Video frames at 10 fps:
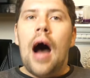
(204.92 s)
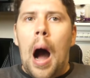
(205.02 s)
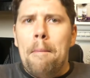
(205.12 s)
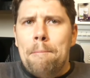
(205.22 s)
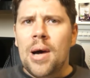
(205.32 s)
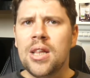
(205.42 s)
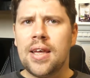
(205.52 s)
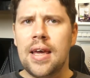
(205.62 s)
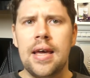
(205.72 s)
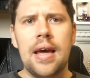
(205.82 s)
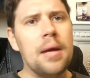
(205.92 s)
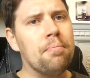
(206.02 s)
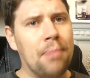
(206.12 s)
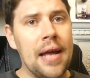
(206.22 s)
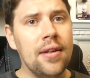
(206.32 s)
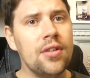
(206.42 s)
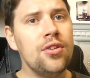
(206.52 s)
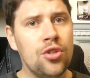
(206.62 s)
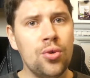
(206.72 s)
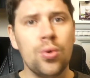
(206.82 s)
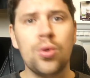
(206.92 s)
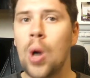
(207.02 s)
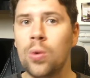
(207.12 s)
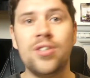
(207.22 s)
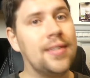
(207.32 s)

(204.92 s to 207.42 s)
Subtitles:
A monkey in Paynton Zoo goes